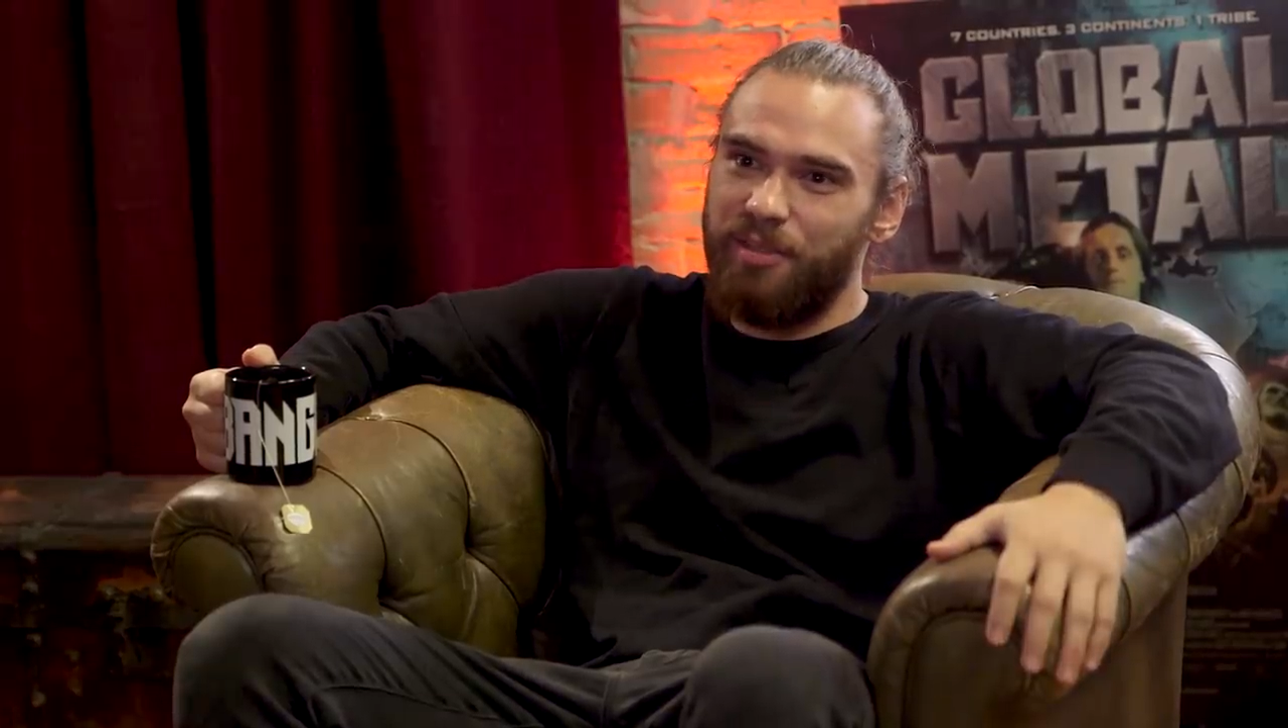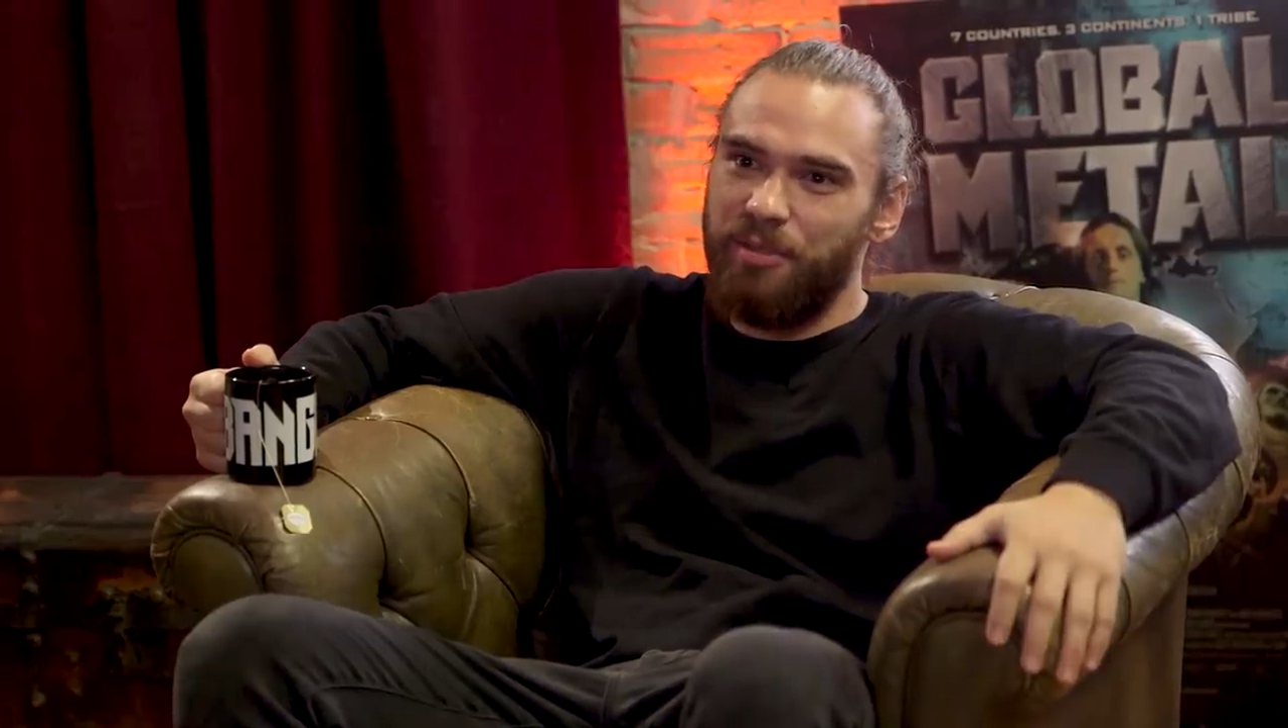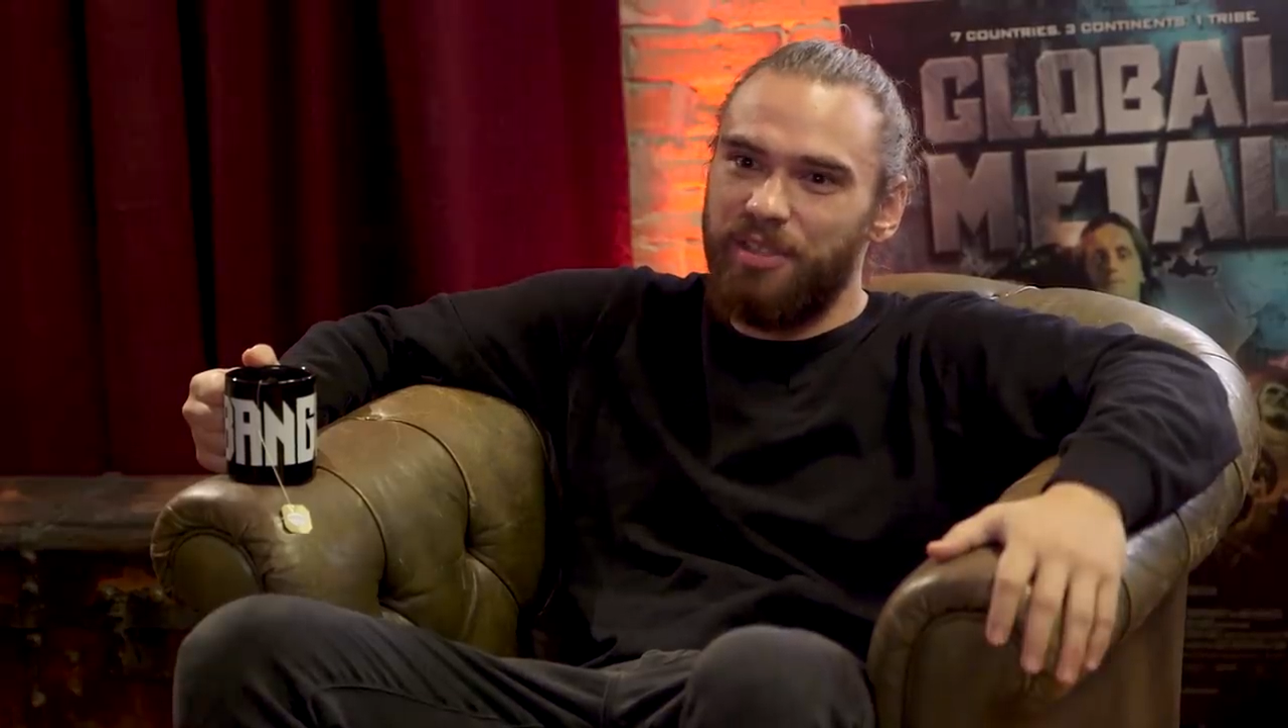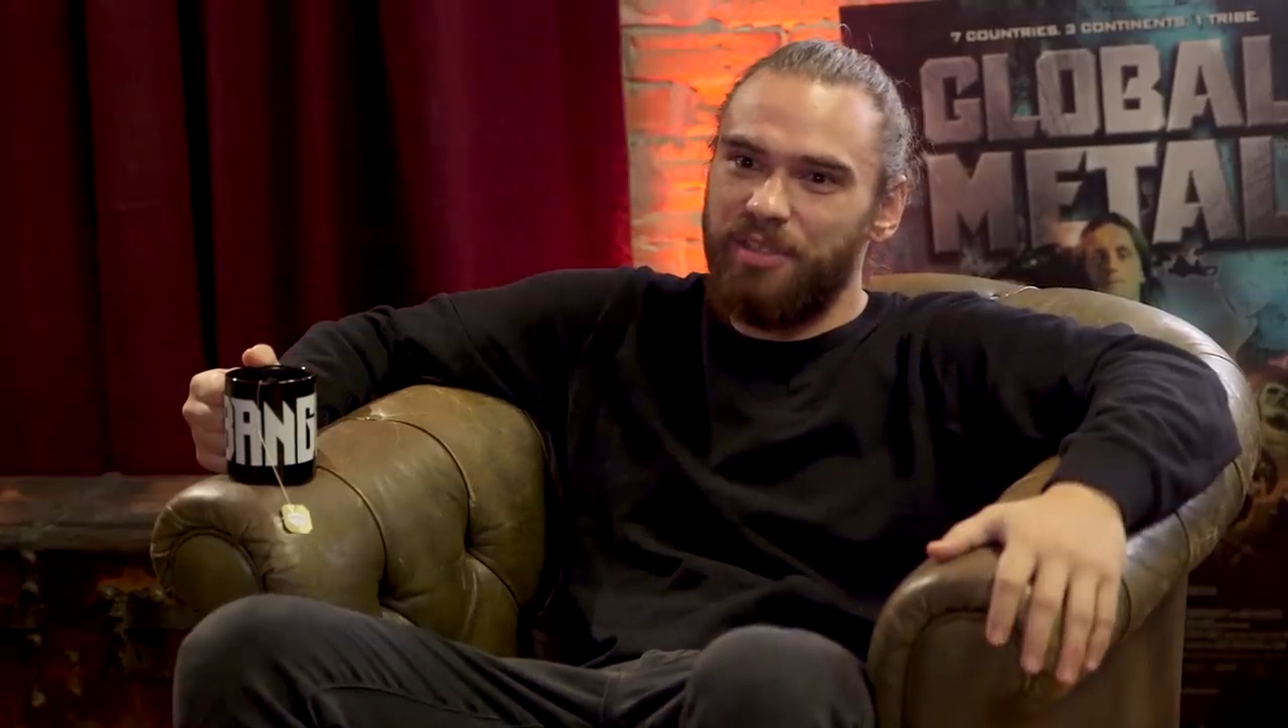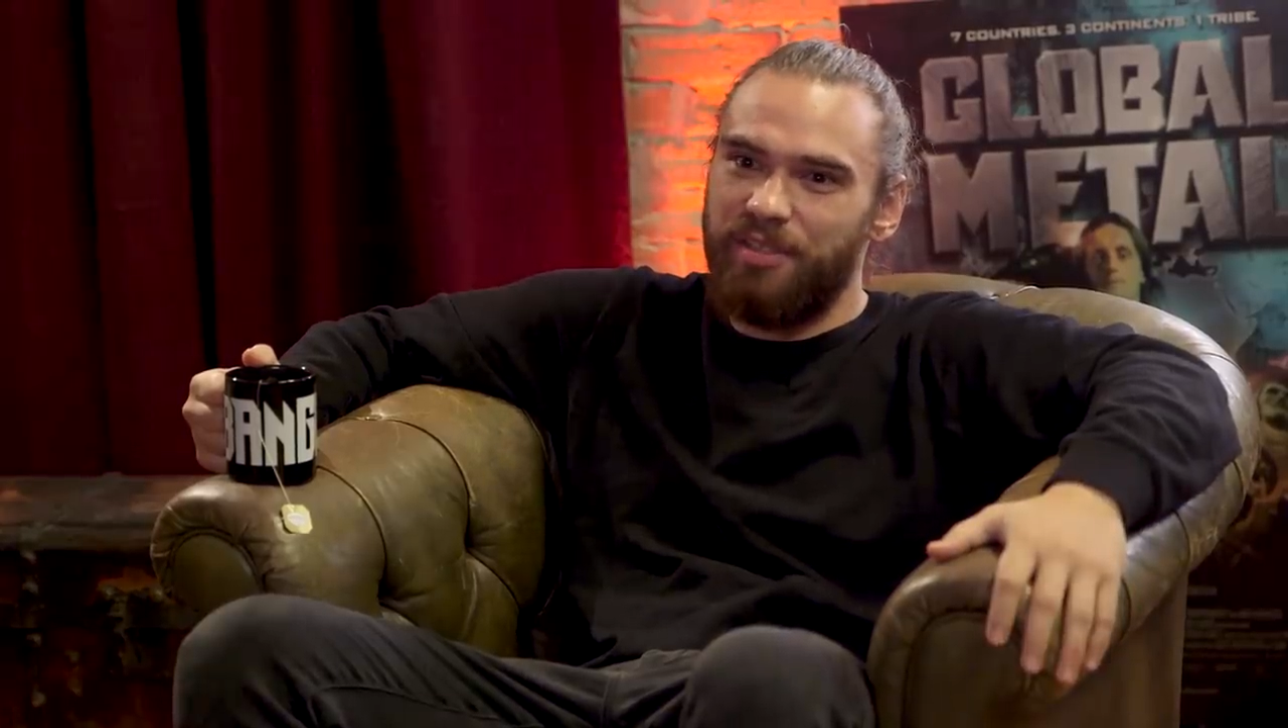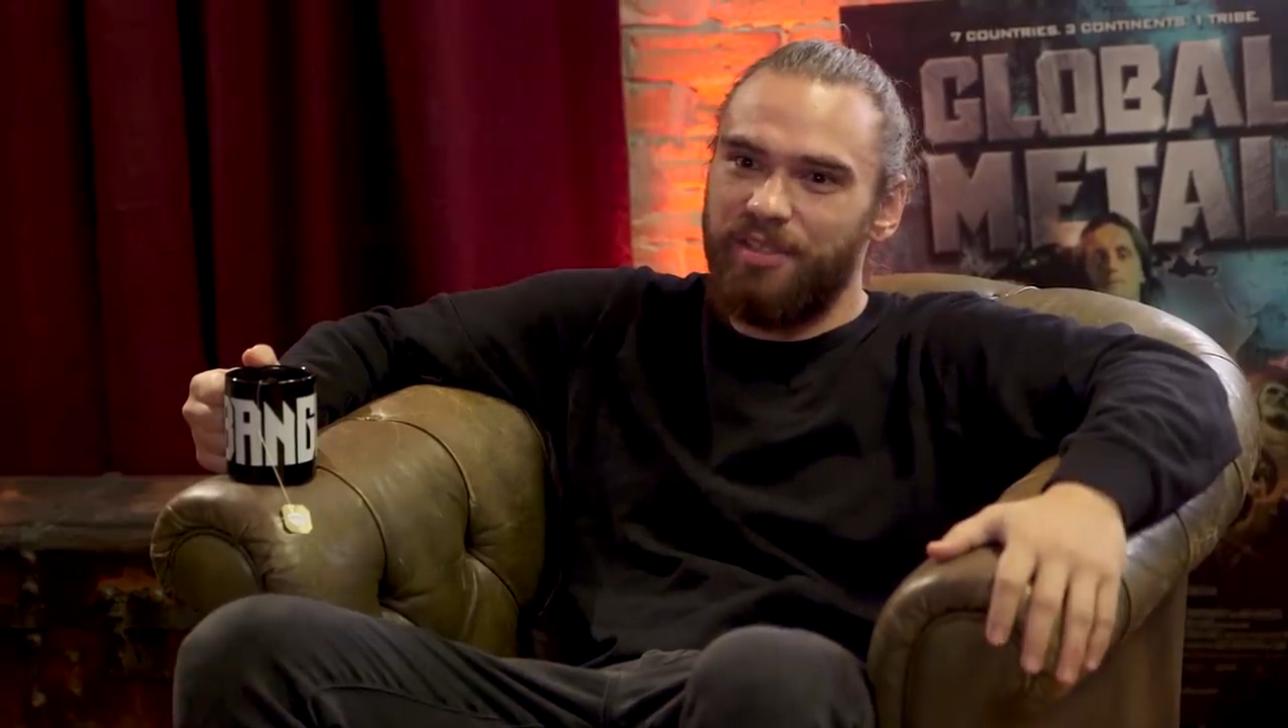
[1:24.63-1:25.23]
soon as